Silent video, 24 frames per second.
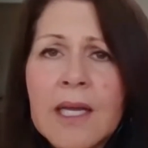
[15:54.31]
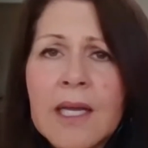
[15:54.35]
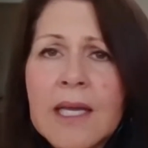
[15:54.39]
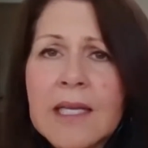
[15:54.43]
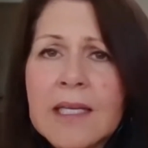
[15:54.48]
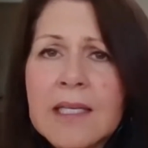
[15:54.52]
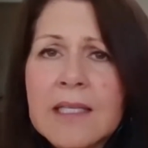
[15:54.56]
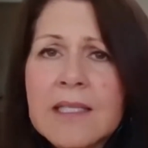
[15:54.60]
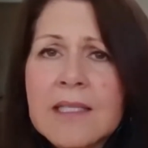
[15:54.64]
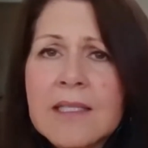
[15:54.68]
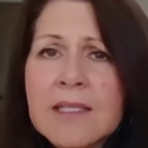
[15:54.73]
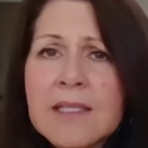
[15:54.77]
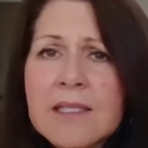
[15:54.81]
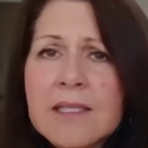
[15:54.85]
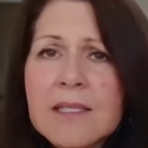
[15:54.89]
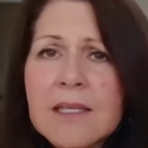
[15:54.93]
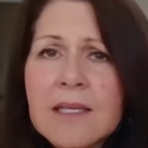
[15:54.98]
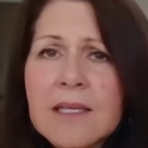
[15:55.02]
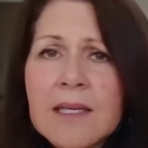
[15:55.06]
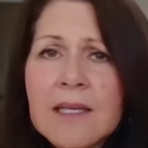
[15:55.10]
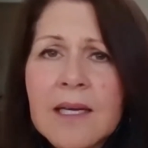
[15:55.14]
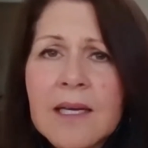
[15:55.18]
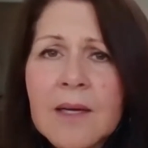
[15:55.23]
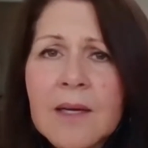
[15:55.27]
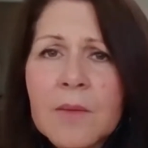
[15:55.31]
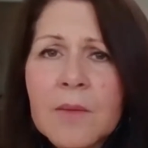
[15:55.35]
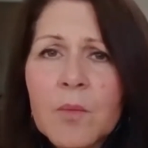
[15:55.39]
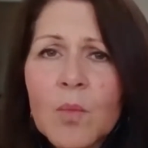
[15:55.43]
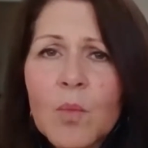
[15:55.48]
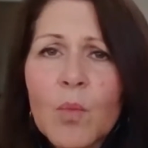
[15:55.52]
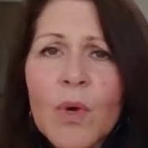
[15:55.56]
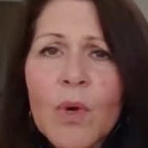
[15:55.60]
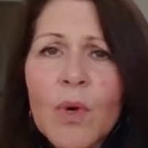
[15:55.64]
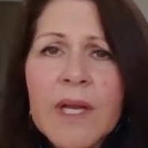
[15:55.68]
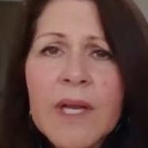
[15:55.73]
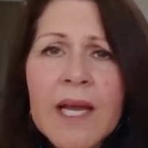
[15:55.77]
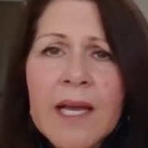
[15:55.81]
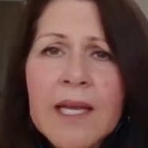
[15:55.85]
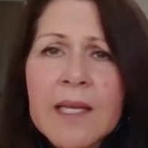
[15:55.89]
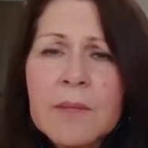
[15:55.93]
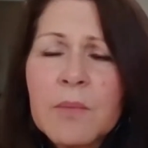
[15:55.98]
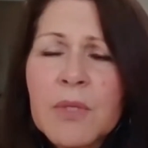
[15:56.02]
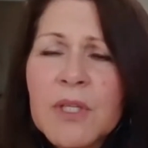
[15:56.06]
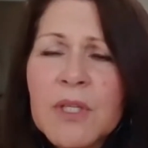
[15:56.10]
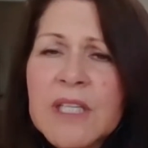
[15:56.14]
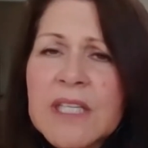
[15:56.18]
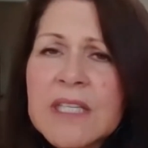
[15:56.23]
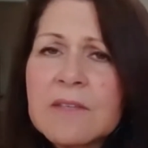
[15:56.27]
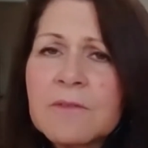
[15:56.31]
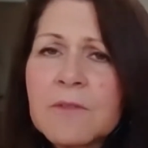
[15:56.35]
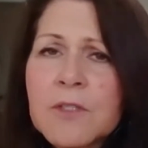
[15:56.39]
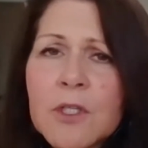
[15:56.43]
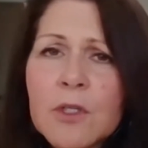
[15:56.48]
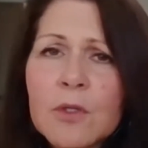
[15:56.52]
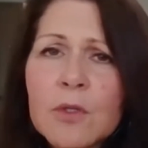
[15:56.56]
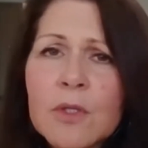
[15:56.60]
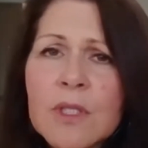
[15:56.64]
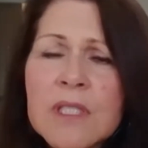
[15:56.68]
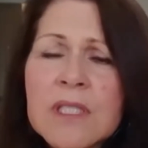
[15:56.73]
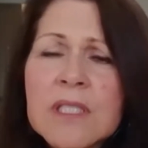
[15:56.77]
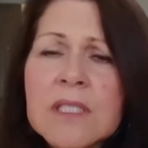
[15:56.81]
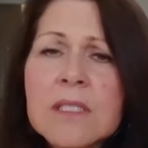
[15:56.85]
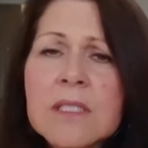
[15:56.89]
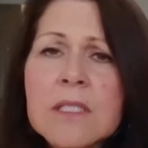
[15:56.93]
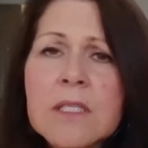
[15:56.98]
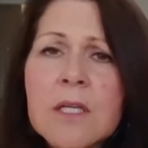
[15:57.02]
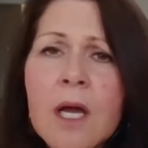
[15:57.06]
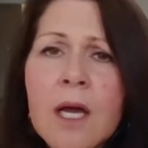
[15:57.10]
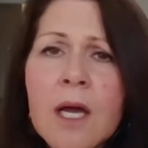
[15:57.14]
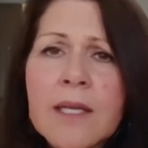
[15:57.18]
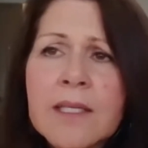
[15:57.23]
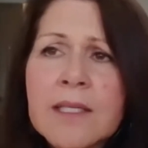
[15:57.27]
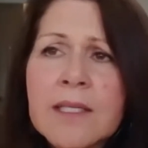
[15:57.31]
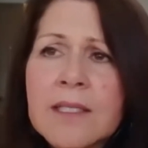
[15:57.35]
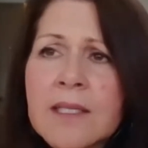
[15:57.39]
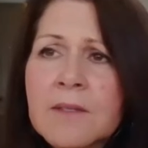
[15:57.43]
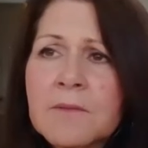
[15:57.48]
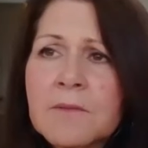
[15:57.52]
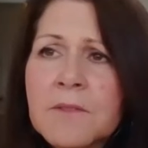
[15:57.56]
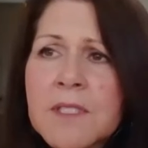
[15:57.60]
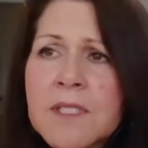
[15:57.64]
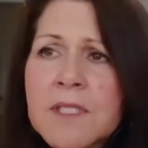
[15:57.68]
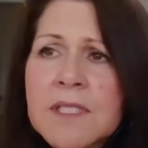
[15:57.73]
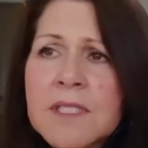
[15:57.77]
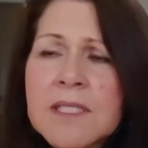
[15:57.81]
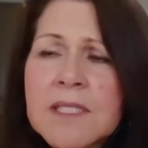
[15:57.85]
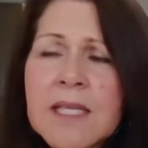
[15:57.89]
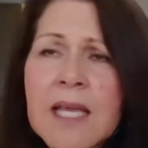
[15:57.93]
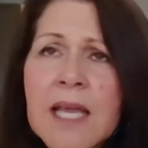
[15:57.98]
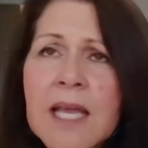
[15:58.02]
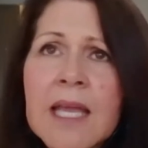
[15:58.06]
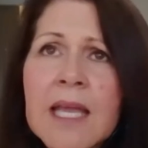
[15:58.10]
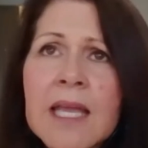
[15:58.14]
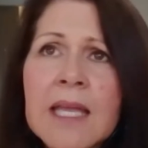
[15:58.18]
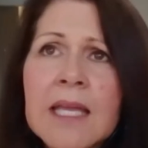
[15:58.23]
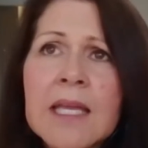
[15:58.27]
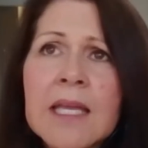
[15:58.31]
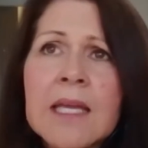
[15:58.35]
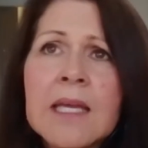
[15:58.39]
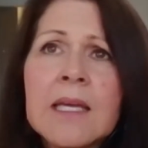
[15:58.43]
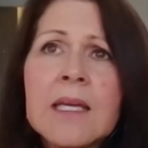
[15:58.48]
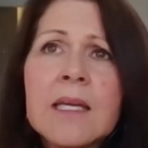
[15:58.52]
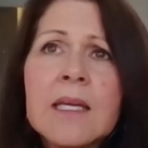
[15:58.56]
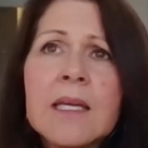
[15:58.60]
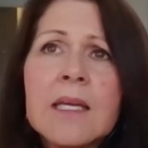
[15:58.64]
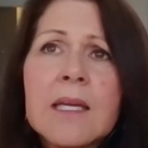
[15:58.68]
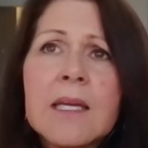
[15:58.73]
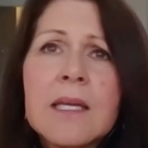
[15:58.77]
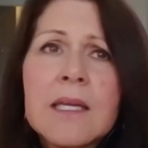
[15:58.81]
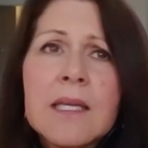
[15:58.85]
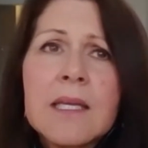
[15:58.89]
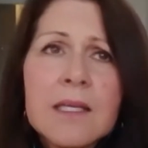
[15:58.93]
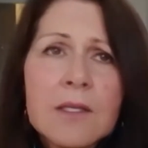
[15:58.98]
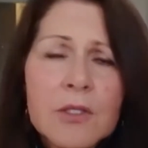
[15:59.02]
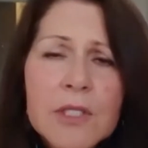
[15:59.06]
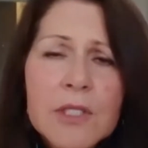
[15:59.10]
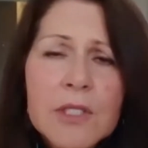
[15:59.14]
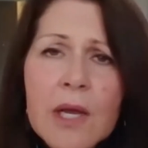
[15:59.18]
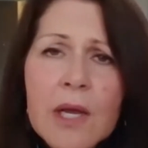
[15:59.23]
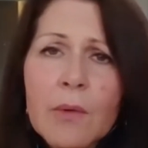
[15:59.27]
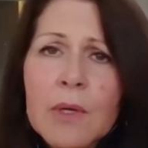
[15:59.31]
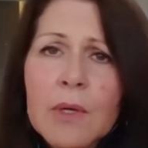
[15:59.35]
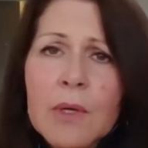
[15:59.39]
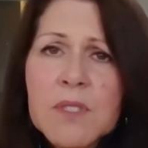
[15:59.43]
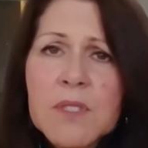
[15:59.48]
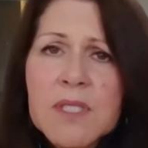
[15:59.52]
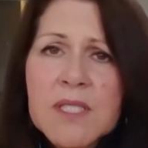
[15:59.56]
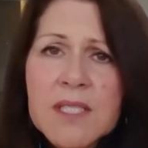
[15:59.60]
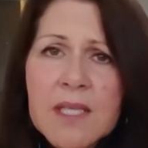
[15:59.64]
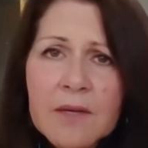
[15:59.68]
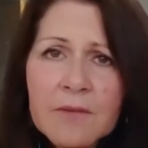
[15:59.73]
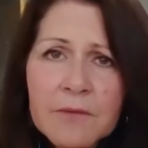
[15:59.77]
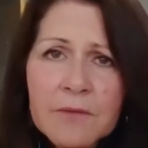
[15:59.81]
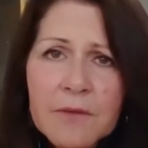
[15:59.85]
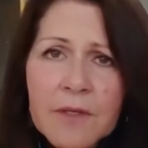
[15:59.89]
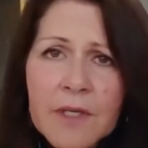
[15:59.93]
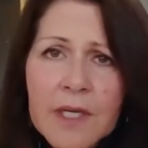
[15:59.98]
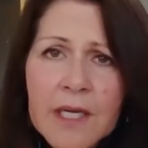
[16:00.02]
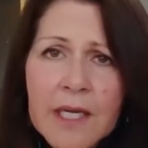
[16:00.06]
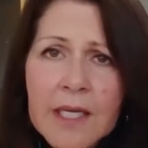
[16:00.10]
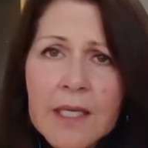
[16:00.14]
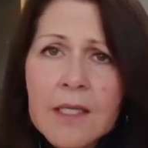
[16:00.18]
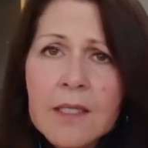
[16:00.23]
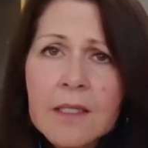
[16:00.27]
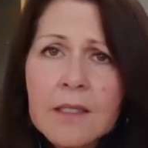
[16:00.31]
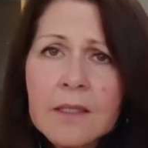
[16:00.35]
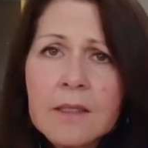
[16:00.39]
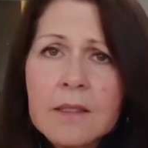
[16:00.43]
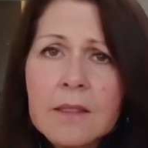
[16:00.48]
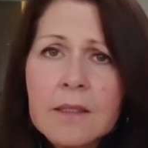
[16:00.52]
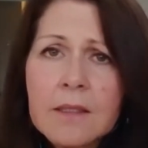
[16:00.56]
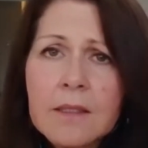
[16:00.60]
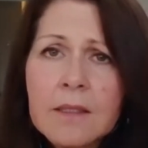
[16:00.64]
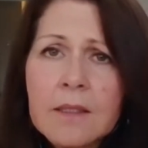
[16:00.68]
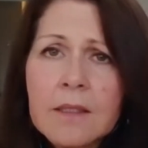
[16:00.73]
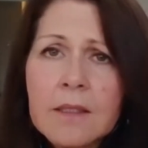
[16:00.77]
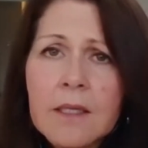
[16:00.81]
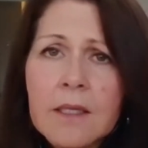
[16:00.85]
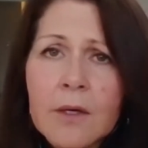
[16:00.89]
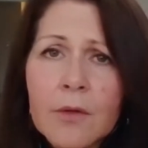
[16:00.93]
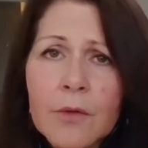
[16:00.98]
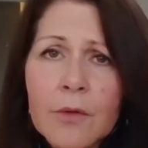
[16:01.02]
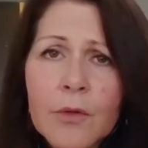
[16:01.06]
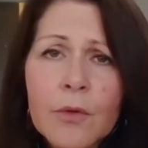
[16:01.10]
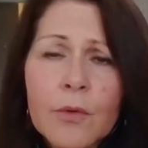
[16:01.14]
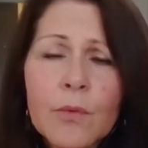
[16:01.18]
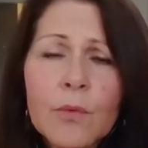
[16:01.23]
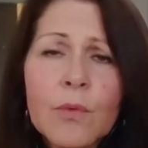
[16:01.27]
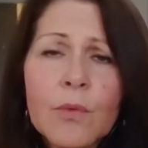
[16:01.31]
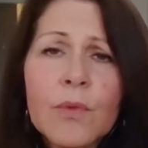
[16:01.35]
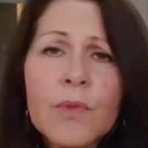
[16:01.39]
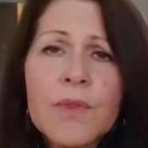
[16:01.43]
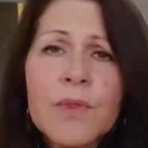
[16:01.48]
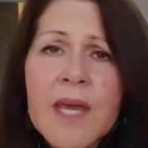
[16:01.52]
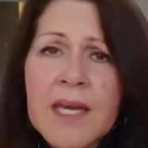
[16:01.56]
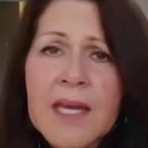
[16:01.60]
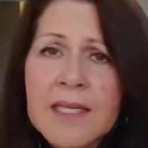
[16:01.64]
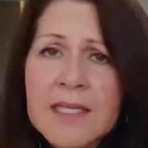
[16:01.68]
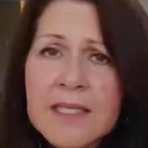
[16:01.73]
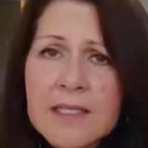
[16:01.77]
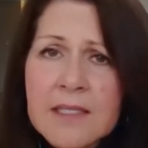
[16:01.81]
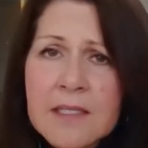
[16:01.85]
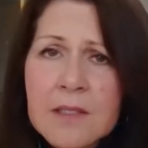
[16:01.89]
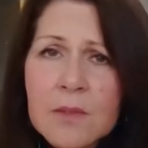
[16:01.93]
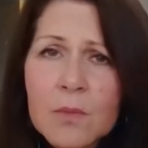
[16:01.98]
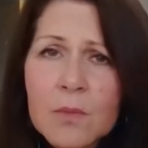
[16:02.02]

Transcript: And it's um, what I believe too, that it's not enough to say, here's how I'm suffering, although that is